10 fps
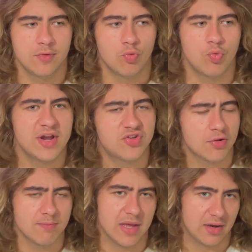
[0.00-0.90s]

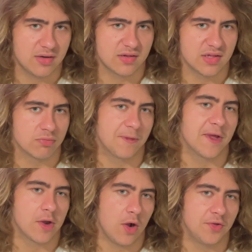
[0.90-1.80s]
Winter mix is what
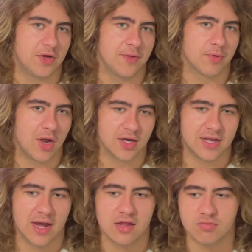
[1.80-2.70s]
they call it on the
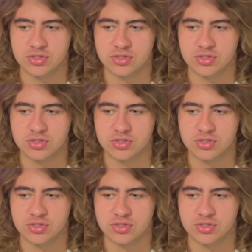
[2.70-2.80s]
broadcast,